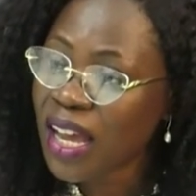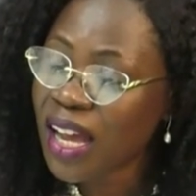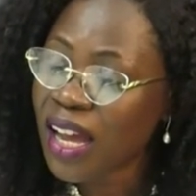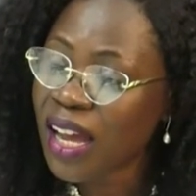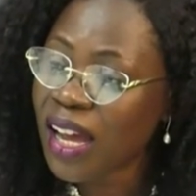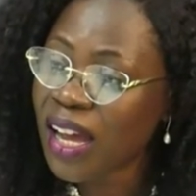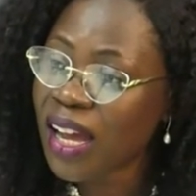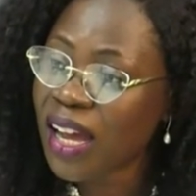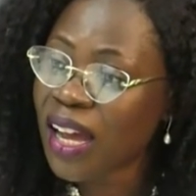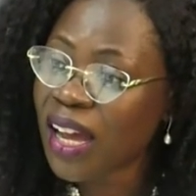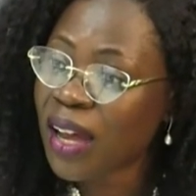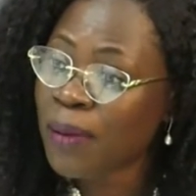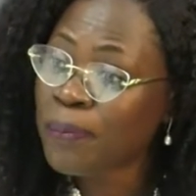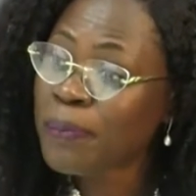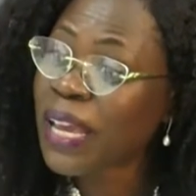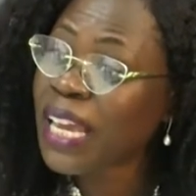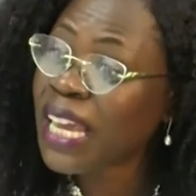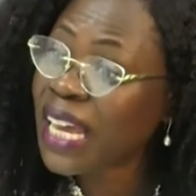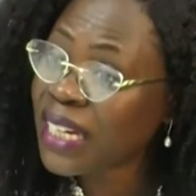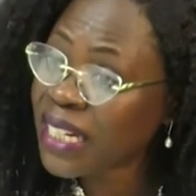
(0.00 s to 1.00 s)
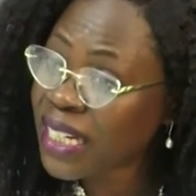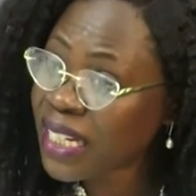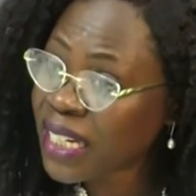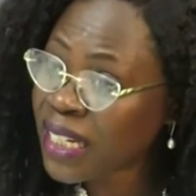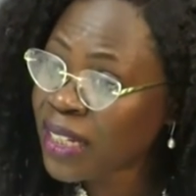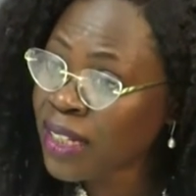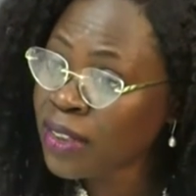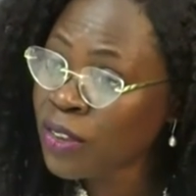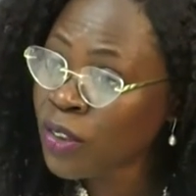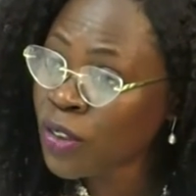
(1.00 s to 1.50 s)
uh,
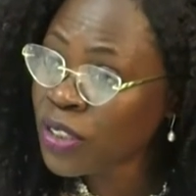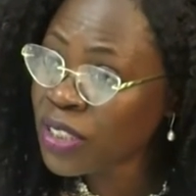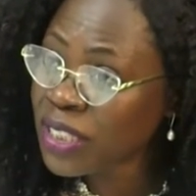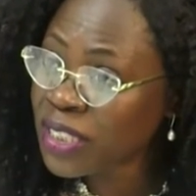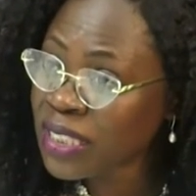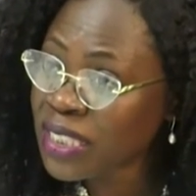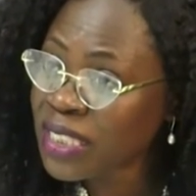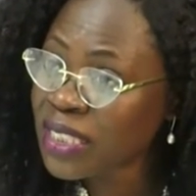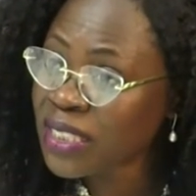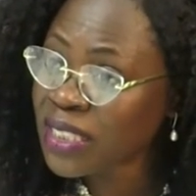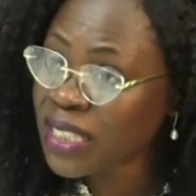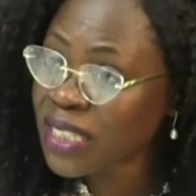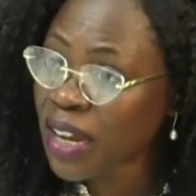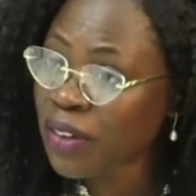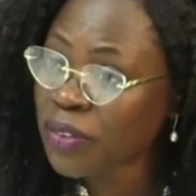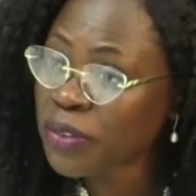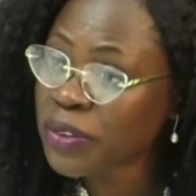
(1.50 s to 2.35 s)
Mechanical Lloyd until their